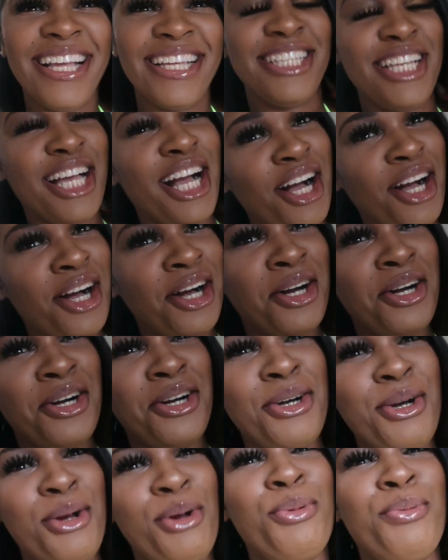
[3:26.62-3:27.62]

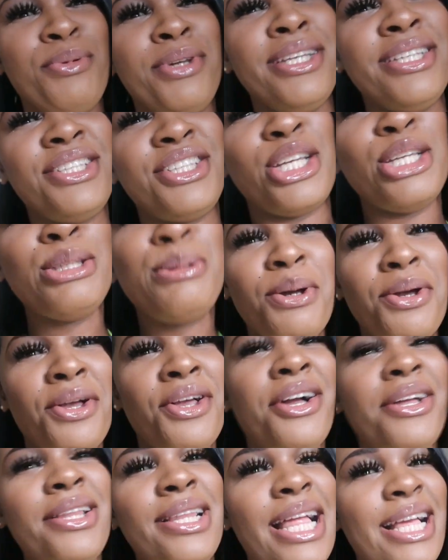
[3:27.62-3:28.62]
y'all we just woke
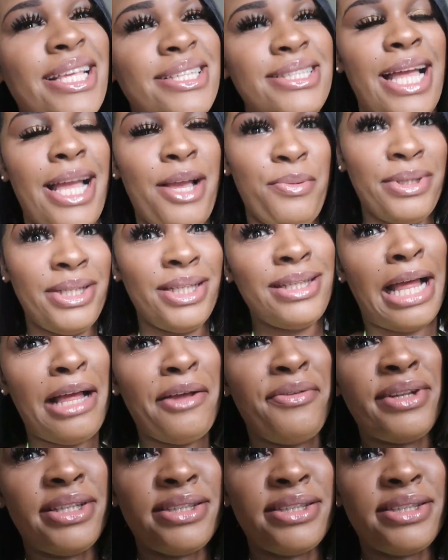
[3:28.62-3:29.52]
up last night we did not